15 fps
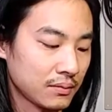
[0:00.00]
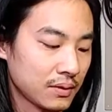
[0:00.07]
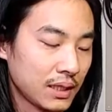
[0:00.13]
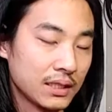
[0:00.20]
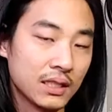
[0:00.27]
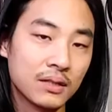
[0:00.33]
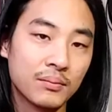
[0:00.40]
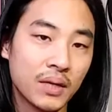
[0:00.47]
I
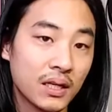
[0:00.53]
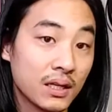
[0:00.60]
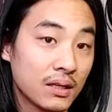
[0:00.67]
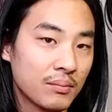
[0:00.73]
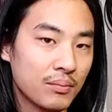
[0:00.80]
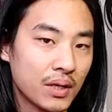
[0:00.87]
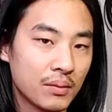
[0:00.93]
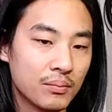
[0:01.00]
didn't make
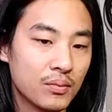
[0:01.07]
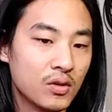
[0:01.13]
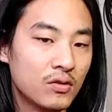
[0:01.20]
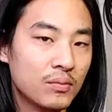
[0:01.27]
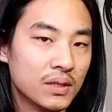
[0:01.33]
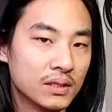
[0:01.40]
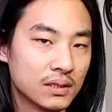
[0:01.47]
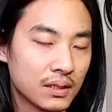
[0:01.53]
any big
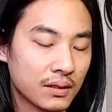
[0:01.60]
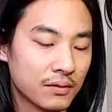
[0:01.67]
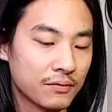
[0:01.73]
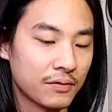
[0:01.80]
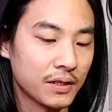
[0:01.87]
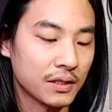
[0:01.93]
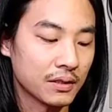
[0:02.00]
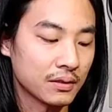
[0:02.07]
movements in the
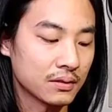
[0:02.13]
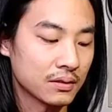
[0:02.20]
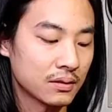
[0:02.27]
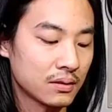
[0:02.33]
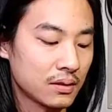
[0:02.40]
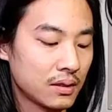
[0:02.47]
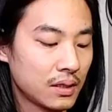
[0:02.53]
fingers.